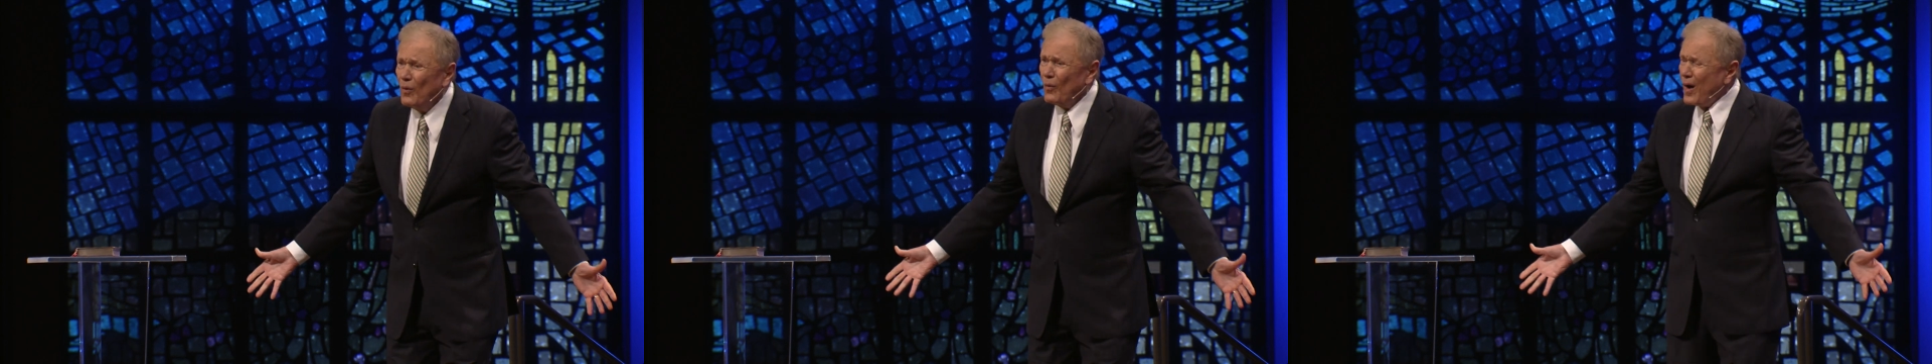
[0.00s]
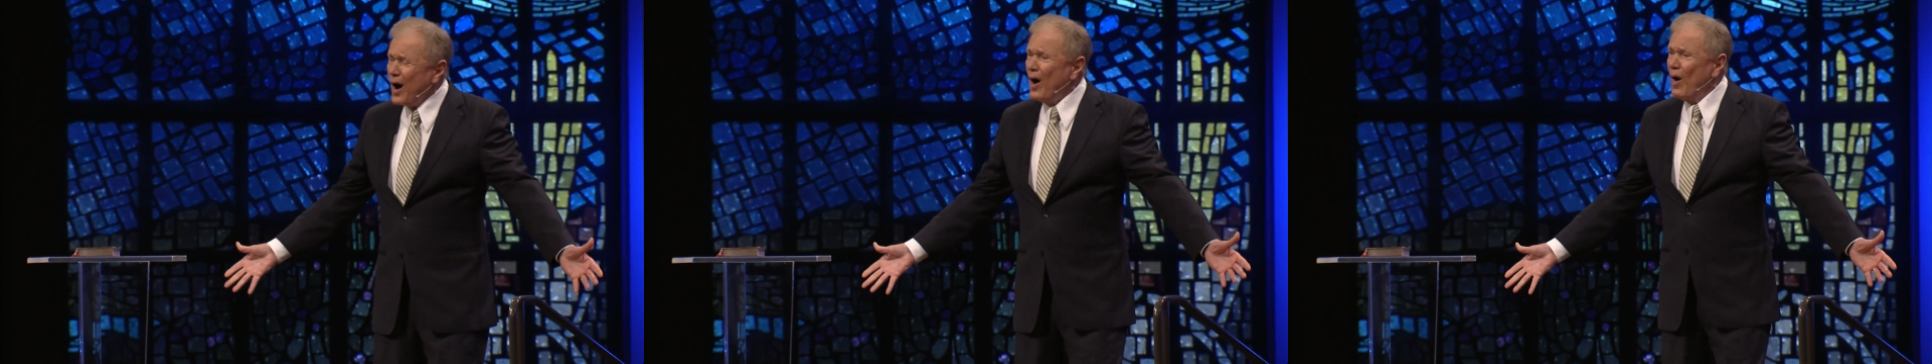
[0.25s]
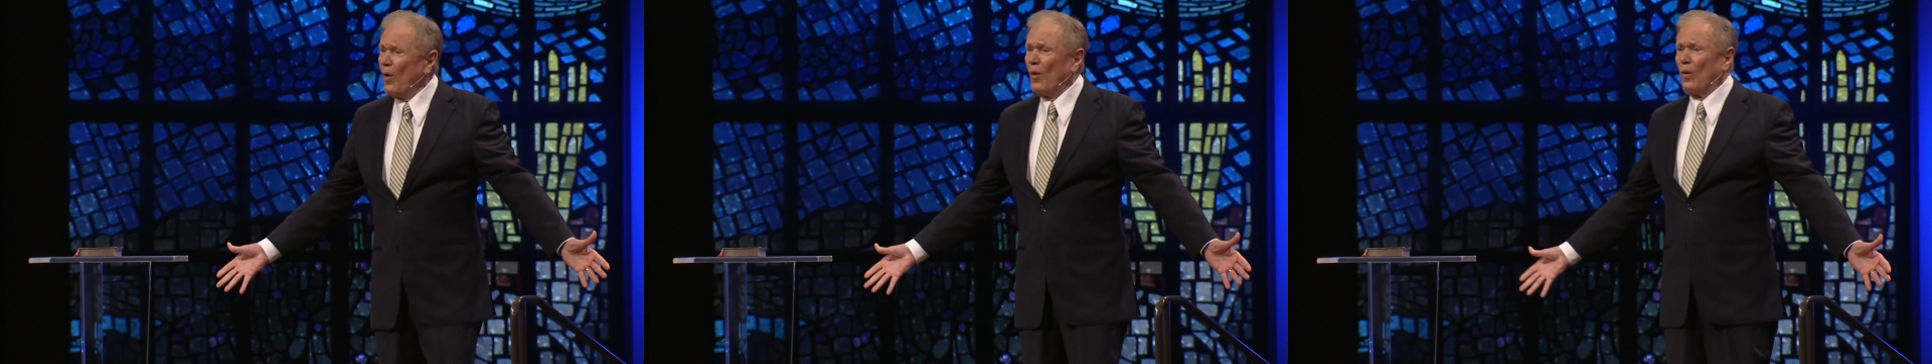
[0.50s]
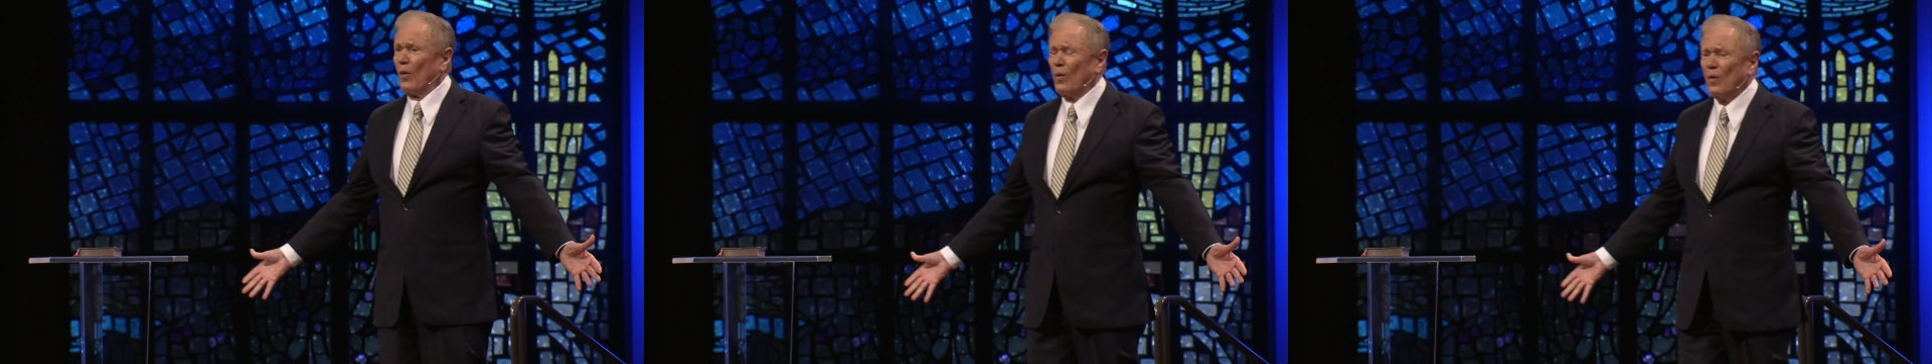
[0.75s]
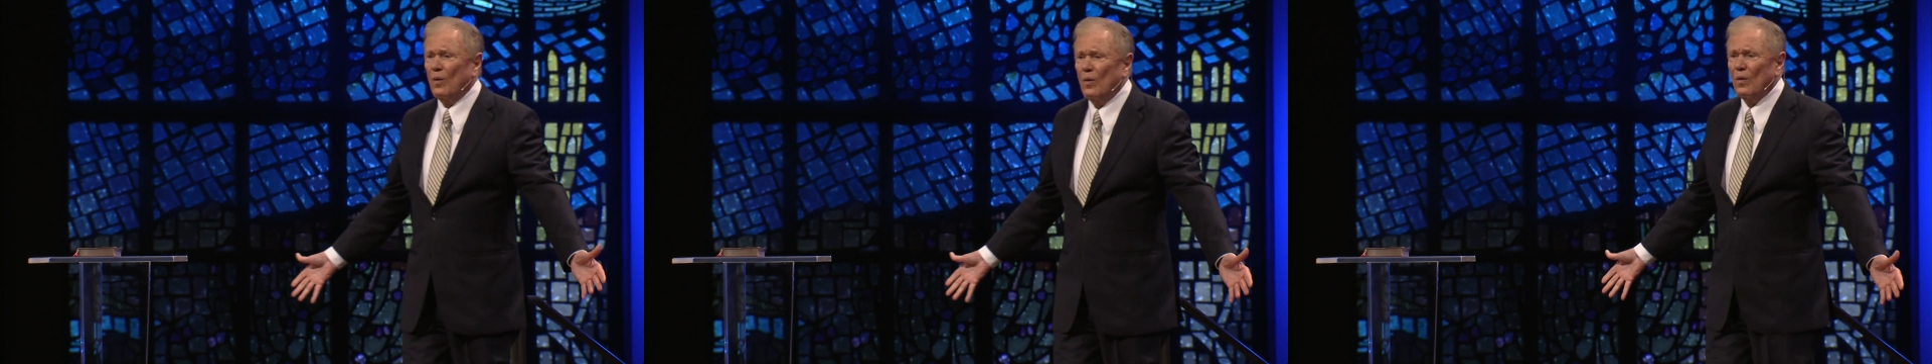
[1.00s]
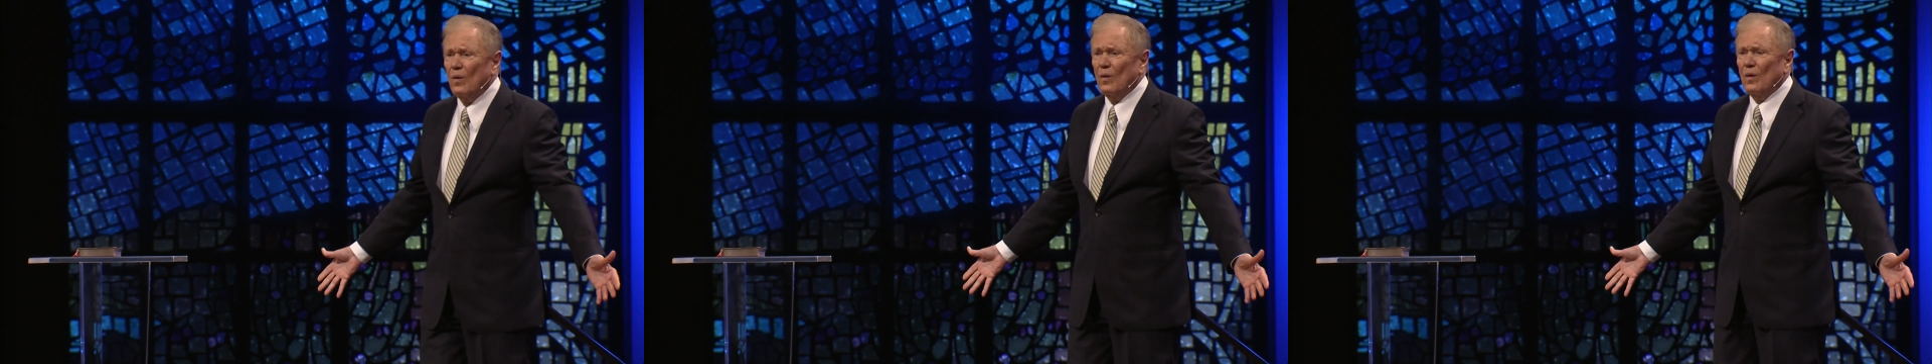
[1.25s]
Whoa!
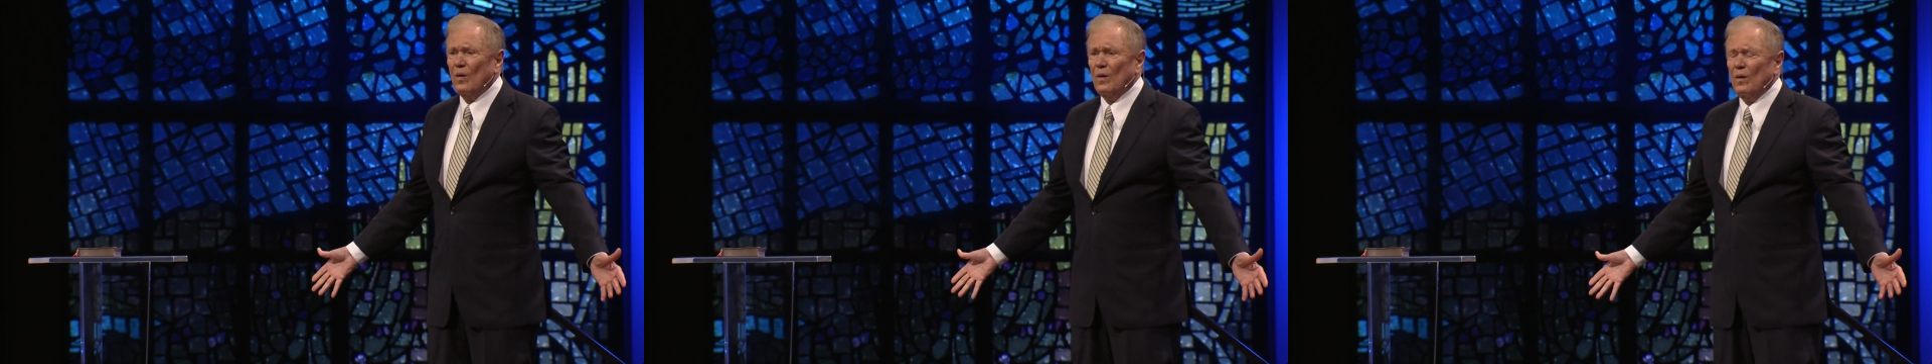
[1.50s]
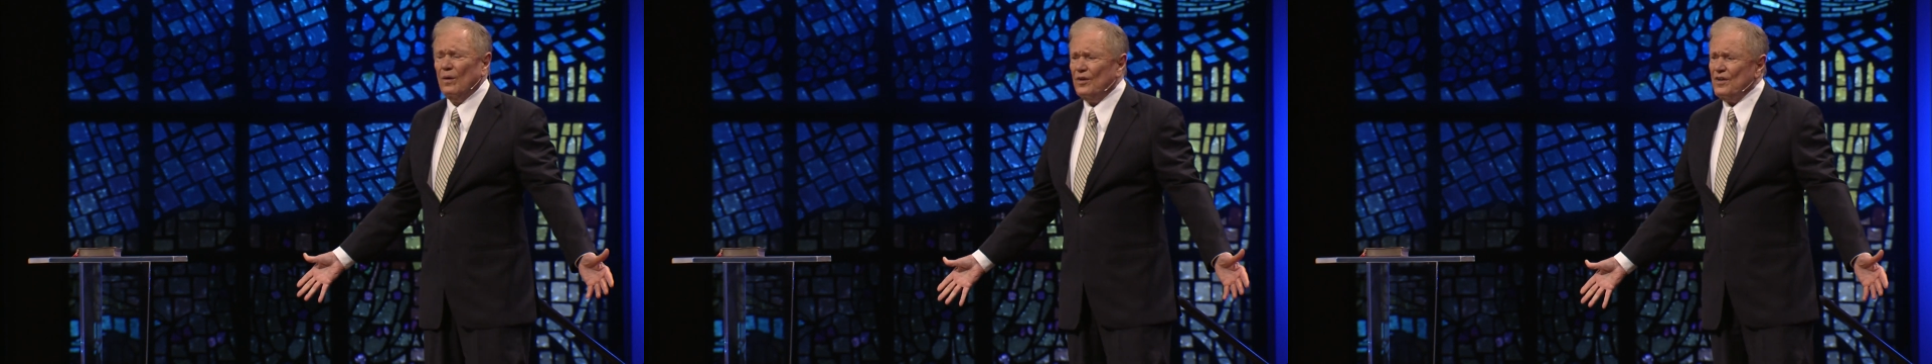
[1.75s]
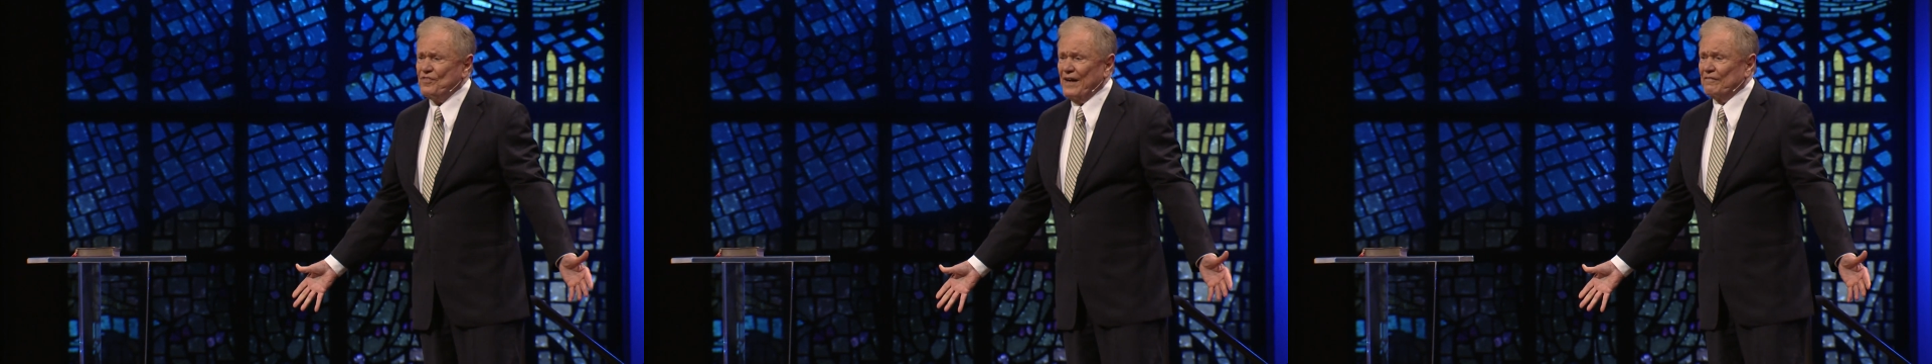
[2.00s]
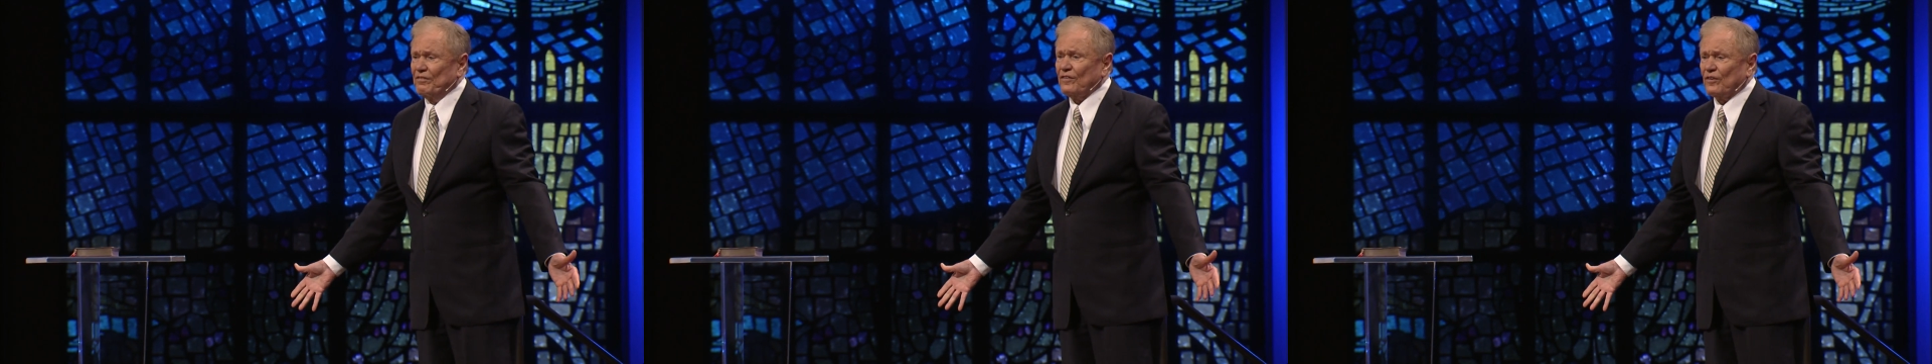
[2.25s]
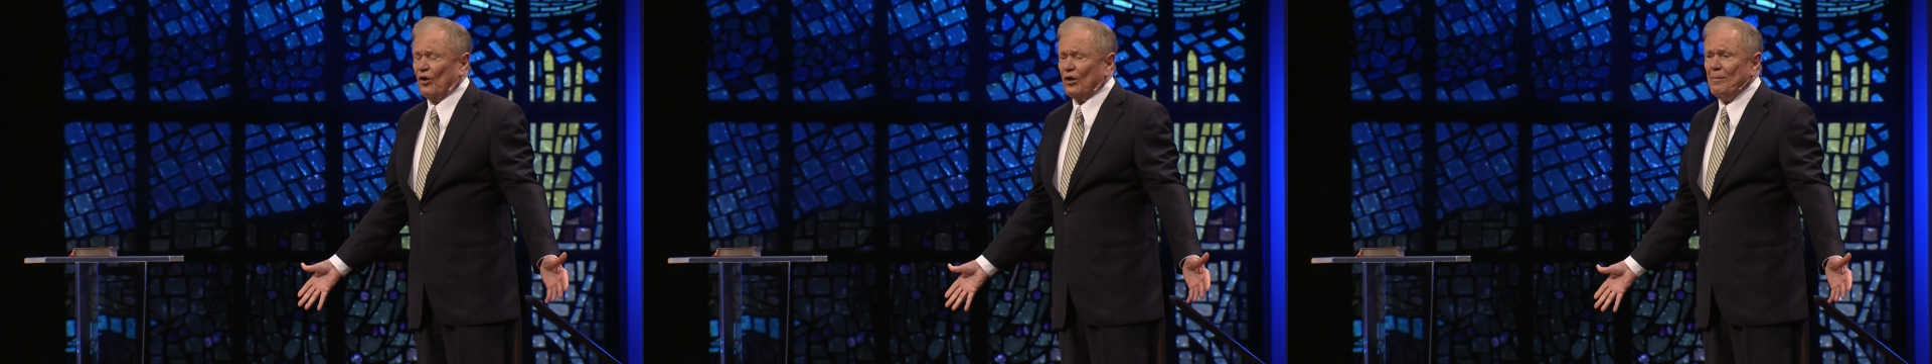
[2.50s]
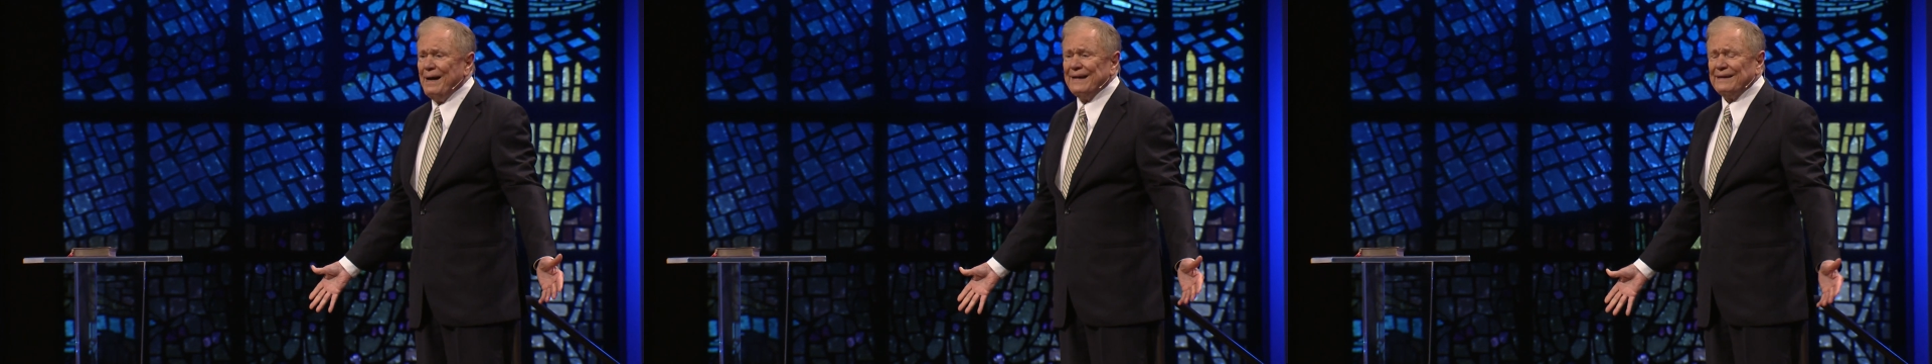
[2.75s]
Have you ever thought
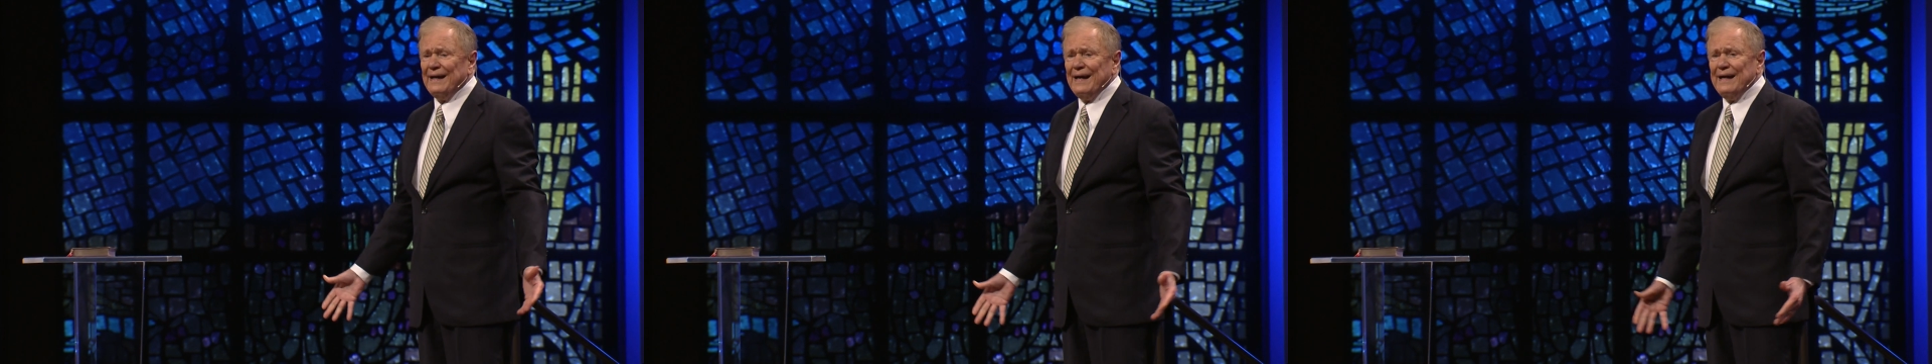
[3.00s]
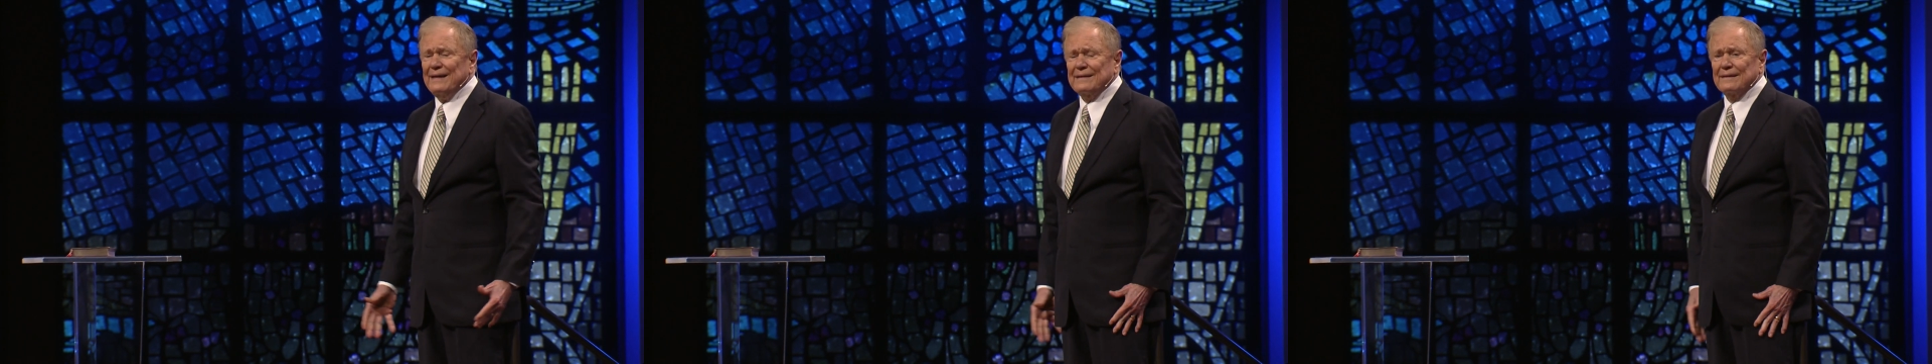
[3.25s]
about that?